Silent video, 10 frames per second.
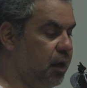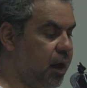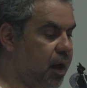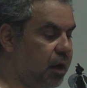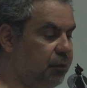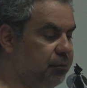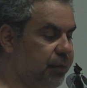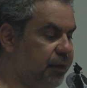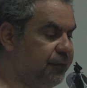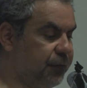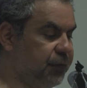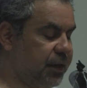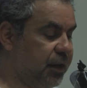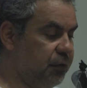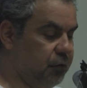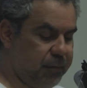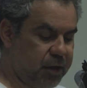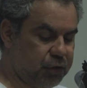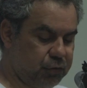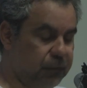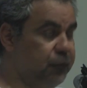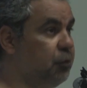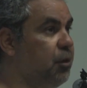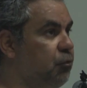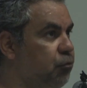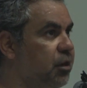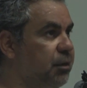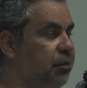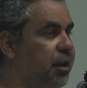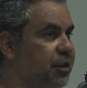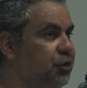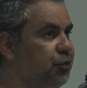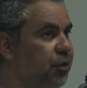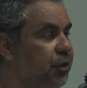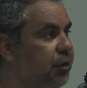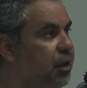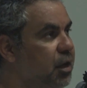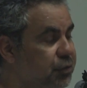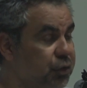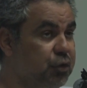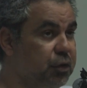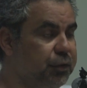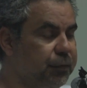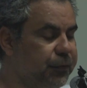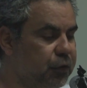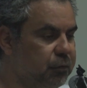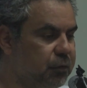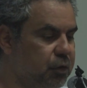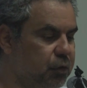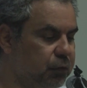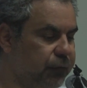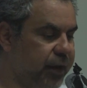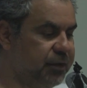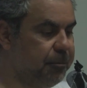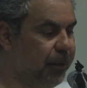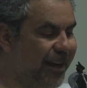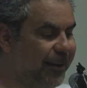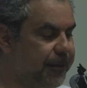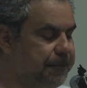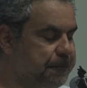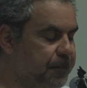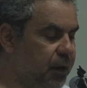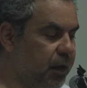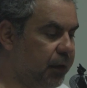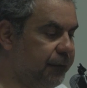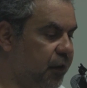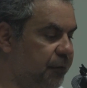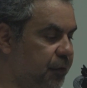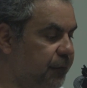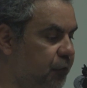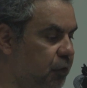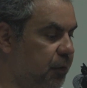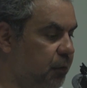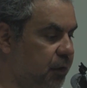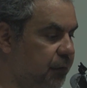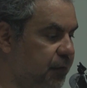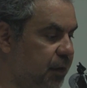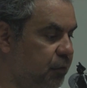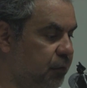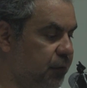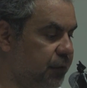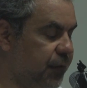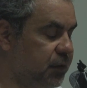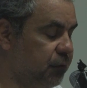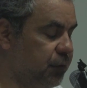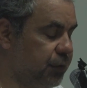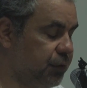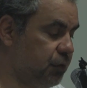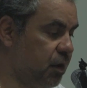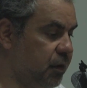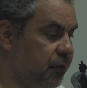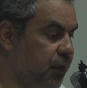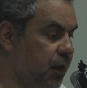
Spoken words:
About a $1,500. Made a short film. I really bloody enjoyed it. It was a good little film called Fade to Black. 5-minute film that won a number of festivals in Australia.